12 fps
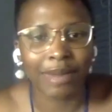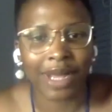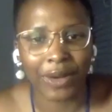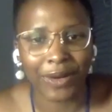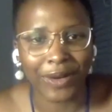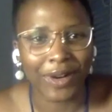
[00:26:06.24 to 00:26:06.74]

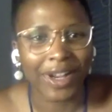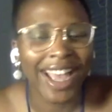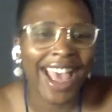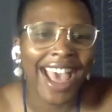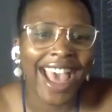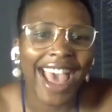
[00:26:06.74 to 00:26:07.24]
Kopano.
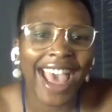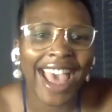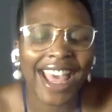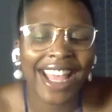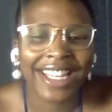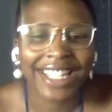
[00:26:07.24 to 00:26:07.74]

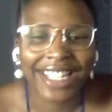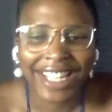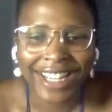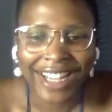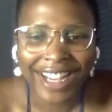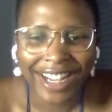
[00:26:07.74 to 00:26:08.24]
And
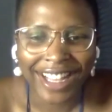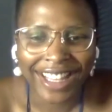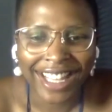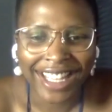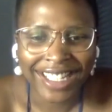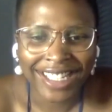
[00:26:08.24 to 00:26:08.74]
yeah,
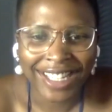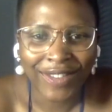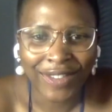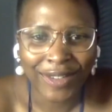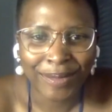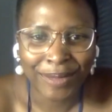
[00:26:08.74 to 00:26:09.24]
that is it
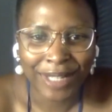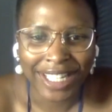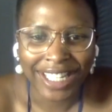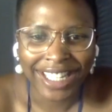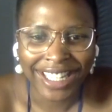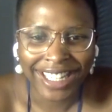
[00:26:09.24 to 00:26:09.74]
from
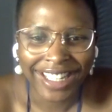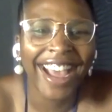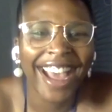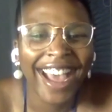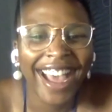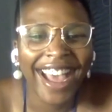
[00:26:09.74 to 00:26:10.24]
me.
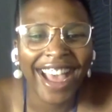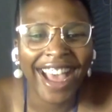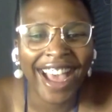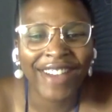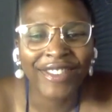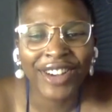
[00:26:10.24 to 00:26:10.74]

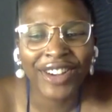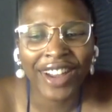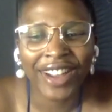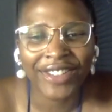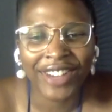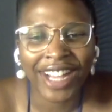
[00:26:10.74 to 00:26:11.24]
Have a
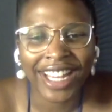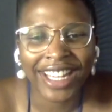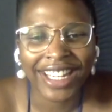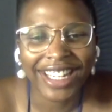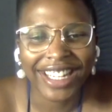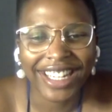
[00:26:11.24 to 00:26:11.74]
great one.